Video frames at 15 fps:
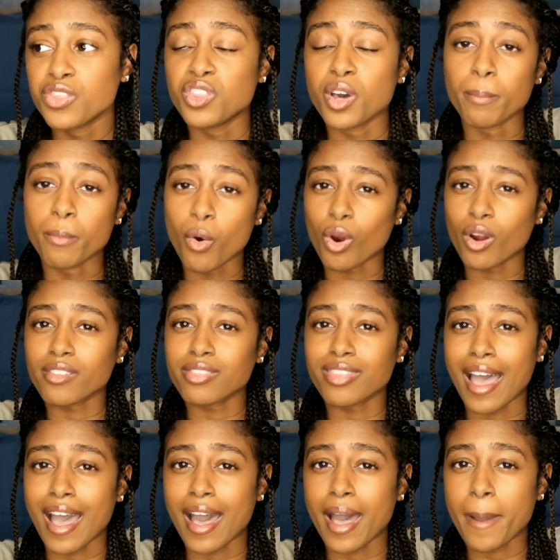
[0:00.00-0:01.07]
the more
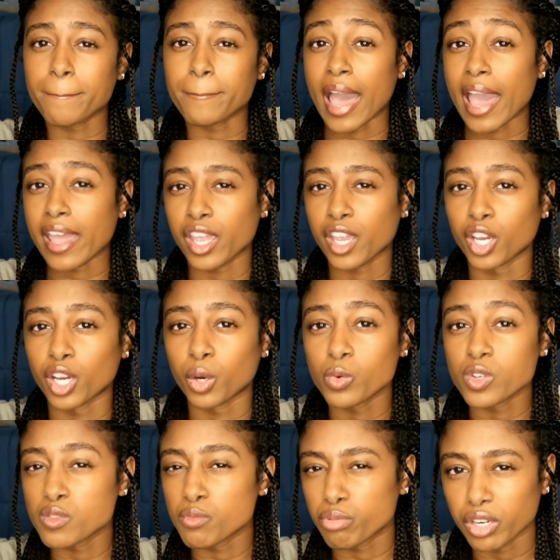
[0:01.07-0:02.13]
that my hair
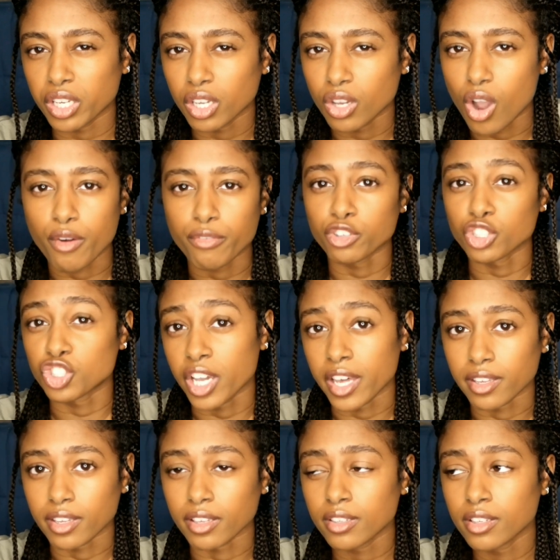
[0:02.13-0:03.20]
was breaking off or
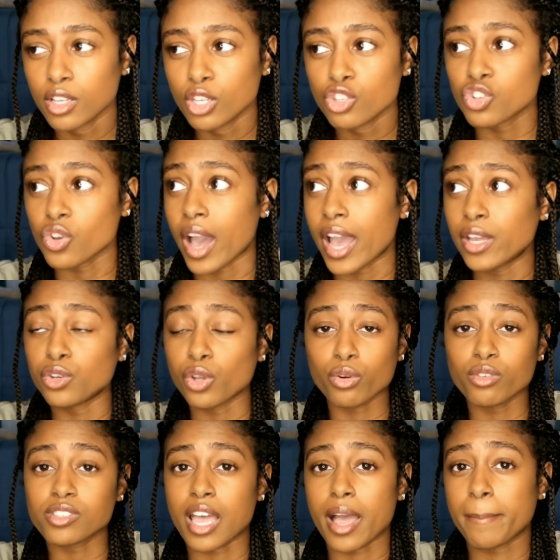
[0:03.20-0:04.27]
shedding. So I
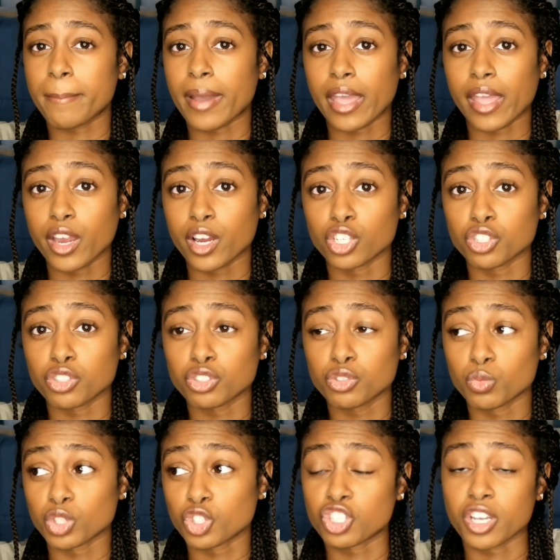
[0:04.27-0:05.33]
noticed that my hair
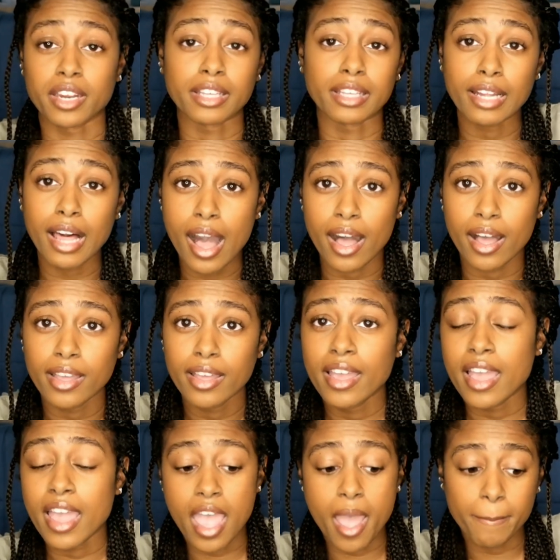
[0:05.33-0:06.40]
was shedding a lot.
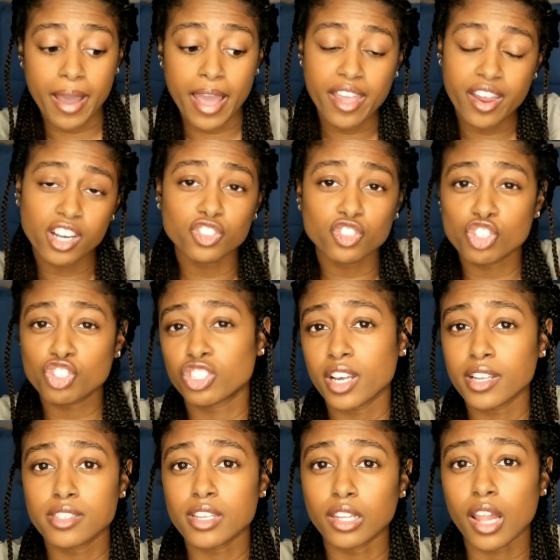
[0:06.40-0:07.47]
And my hair just
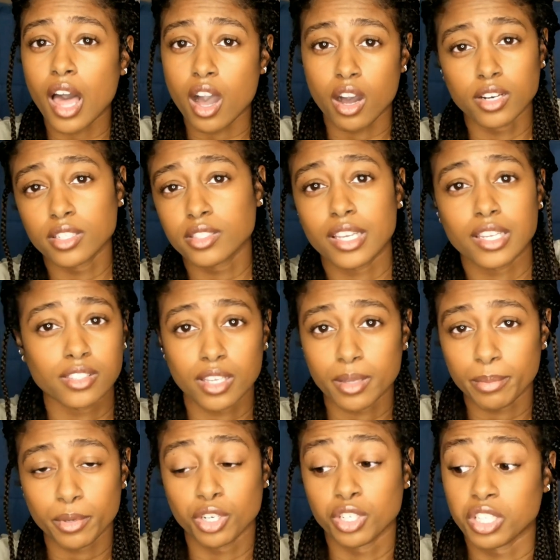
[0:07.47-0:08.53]
sheds a lot on a
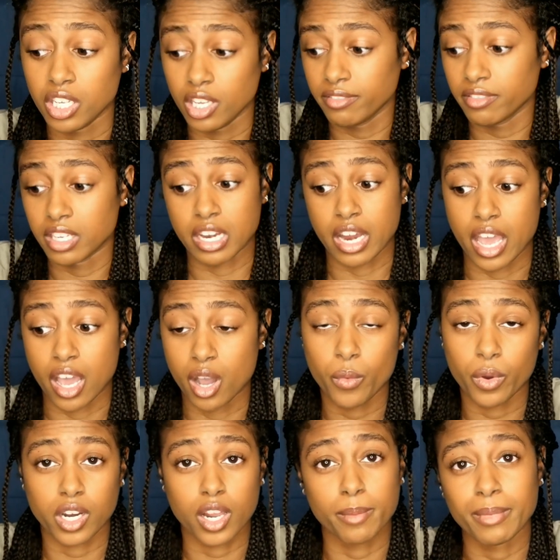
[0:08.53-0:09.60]
day-to-day period. Even now
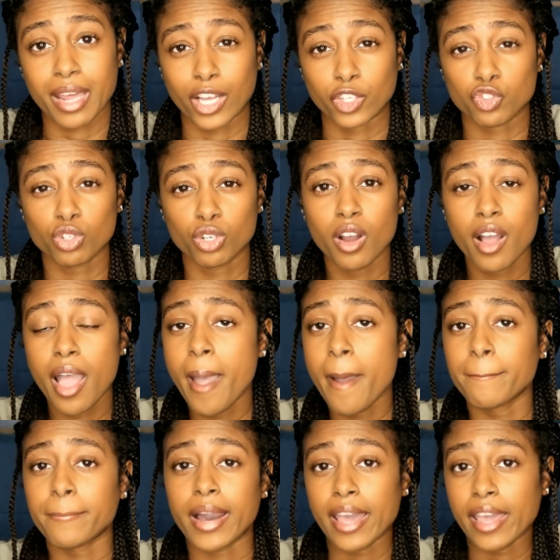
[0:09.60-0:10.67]
when I'm natural,
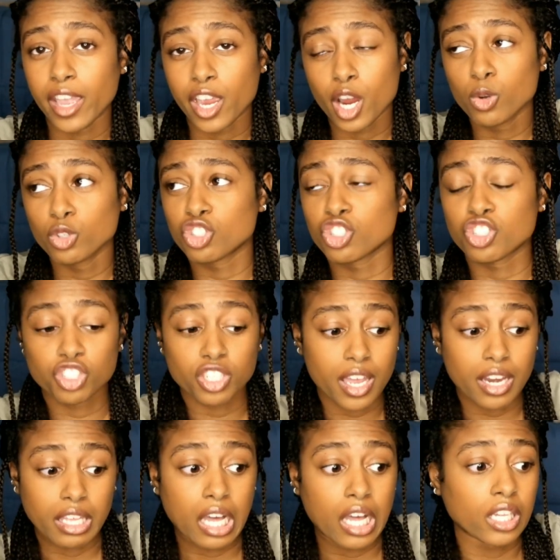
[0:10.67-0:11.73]
my hair was just
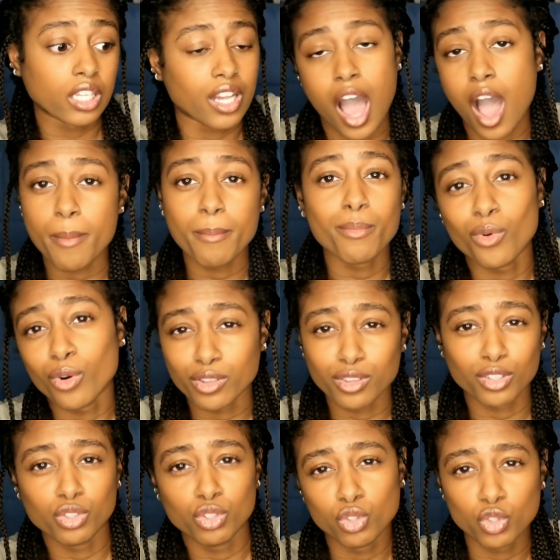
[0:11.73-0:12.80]
shedding a lot more
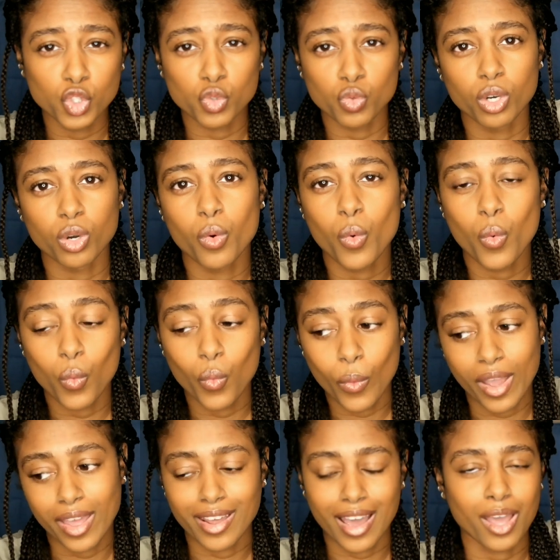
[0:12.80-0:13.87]
than usual
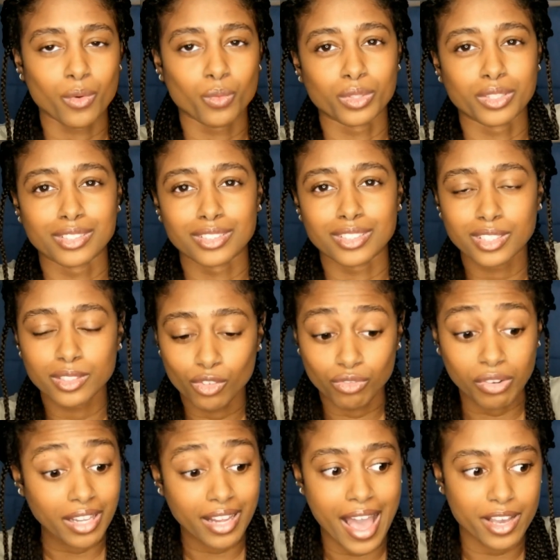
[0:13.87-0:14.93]
when I was
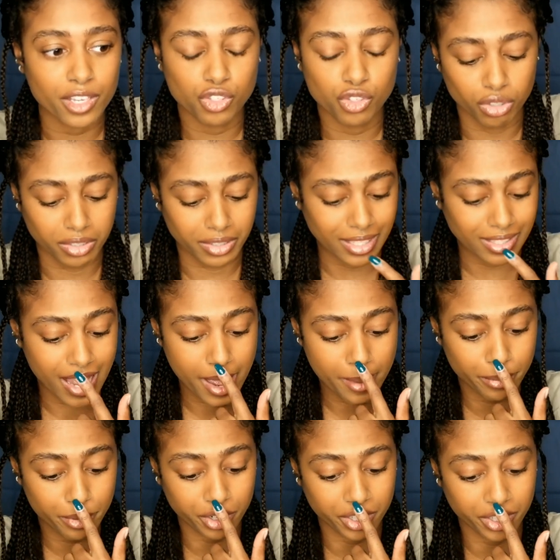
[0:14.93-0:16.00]
relaxed during that
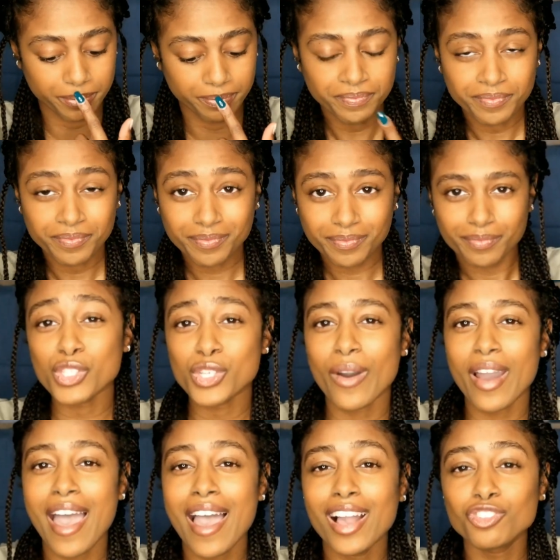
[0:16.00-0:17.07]
time period. So
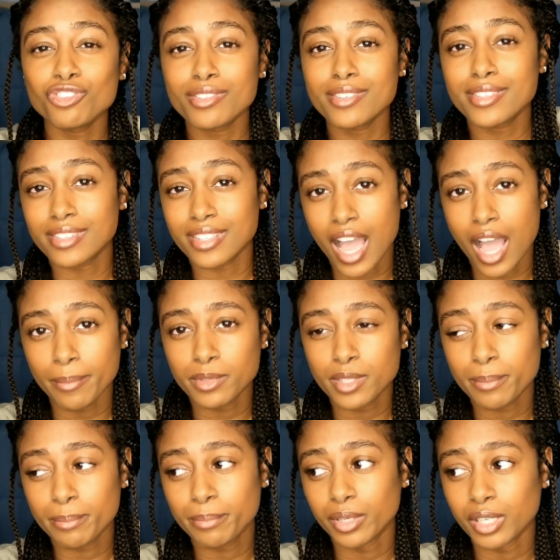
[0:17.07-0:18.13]
I actually
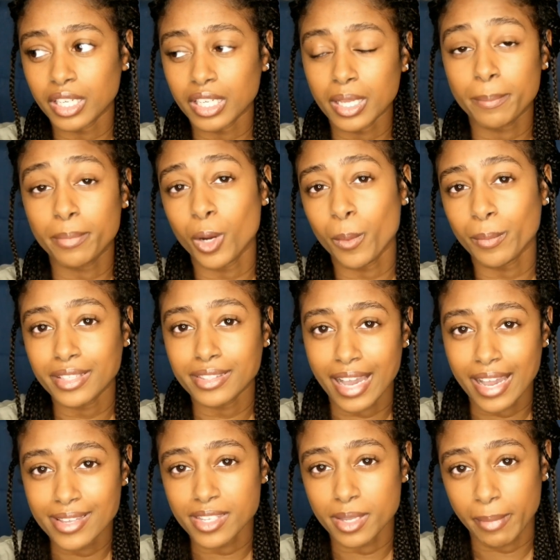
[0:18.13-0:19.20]
stopped putting permanent
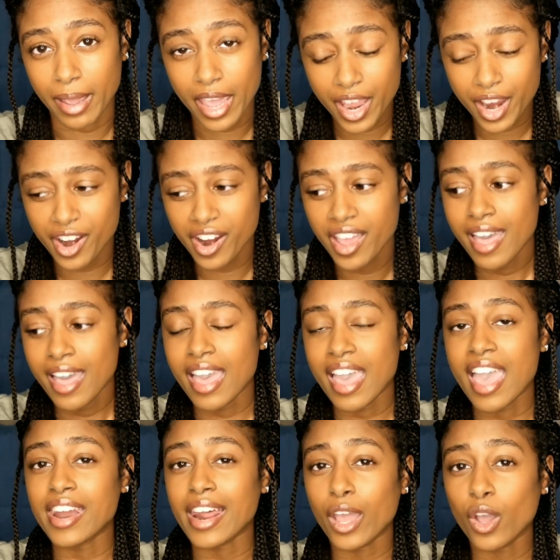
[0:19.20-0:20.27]
dyes in my hair,
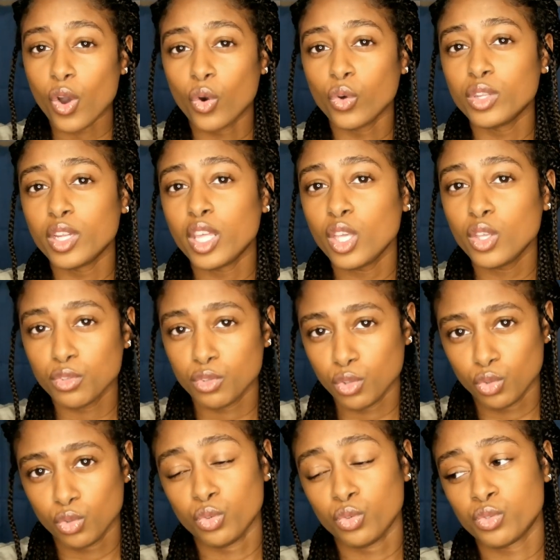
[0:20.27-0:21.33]
and I only
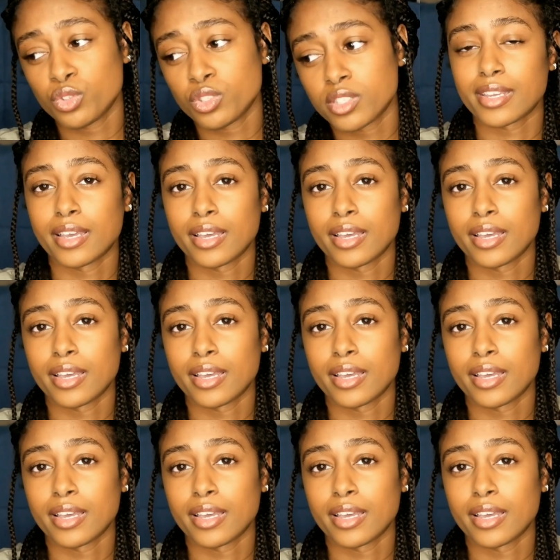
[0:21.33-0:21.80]
used